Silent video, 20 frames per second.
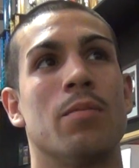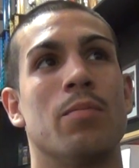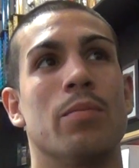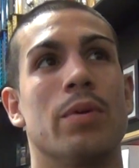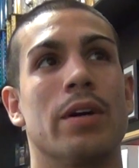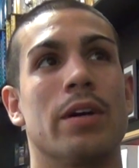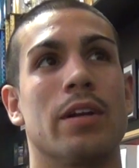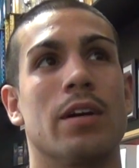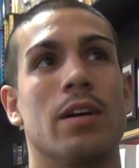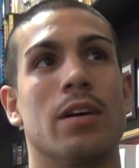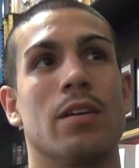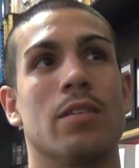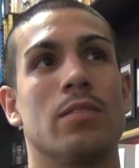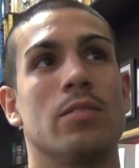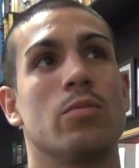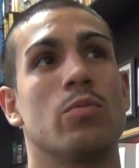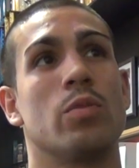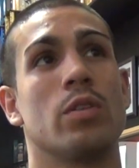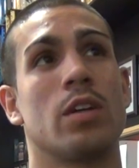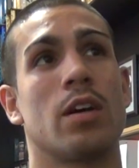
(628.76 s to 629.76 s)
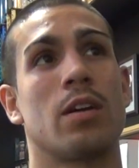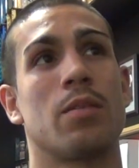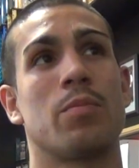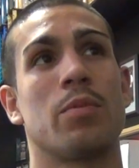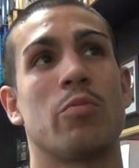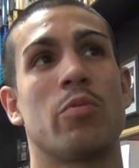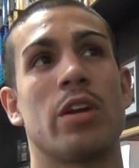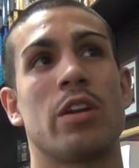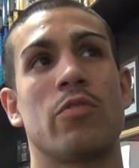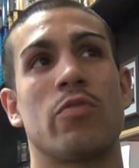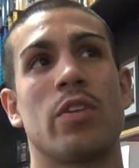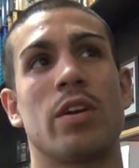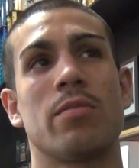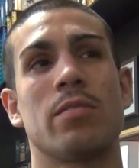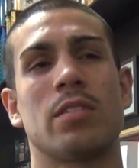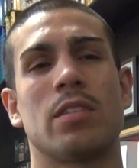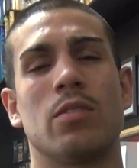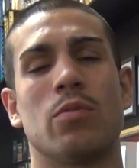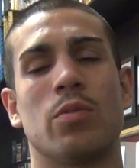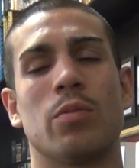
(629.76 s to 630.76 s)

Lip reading: but we got to be ready for everything.